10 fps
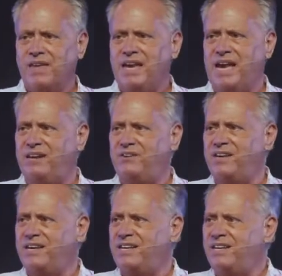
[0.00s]
And,
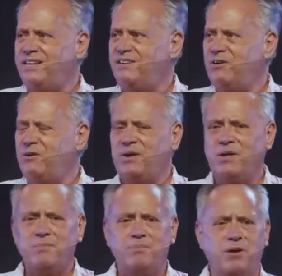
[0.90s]

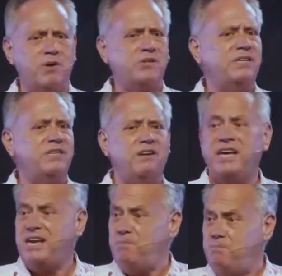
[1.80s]
but it wasn't until they
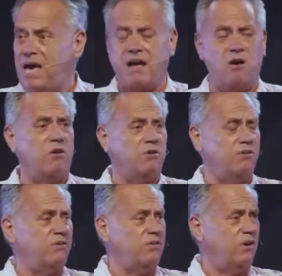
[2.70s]
came back on
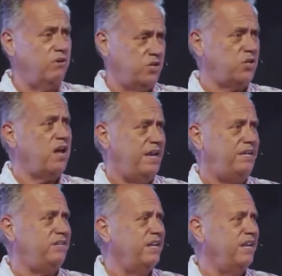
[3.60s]

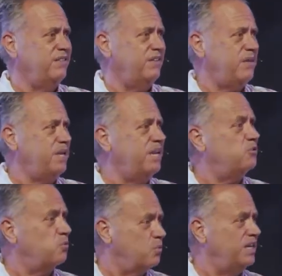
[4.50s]
site that they began to
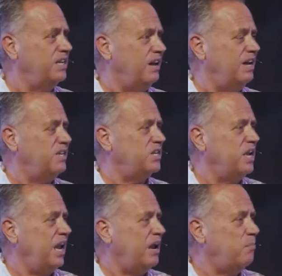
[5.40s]
realize
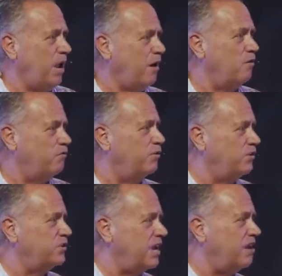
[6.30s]
how powerful
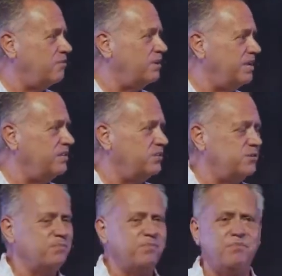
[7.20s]
this gathering is.
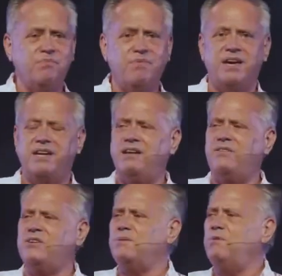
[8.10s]
And I know
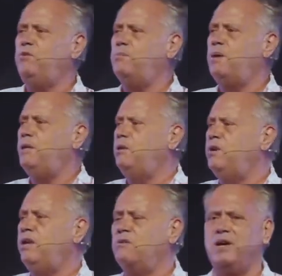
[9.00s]
that some of you may be
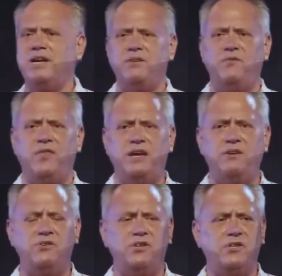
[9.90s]
looking around and thinking
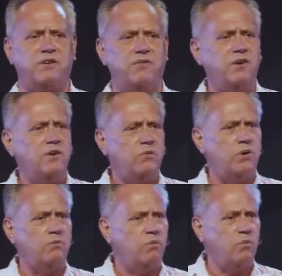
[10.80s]
to yourself,
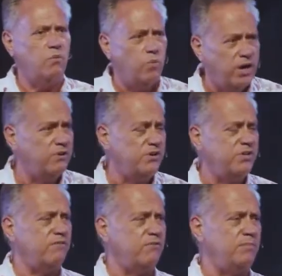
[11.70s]
well, where is
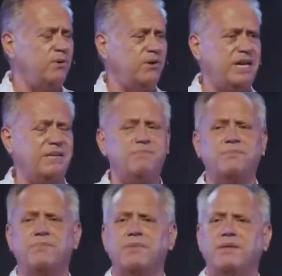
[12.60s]
everybody?
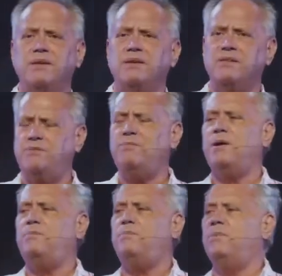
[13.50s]
Some of
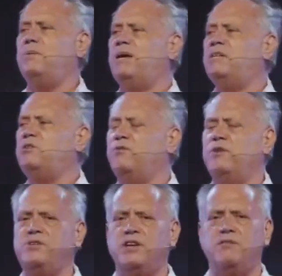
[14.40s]
my pastor
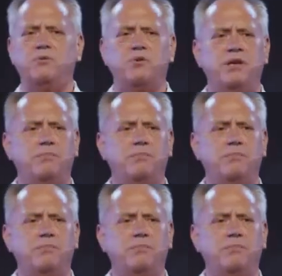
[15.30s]
friends, and I've been reading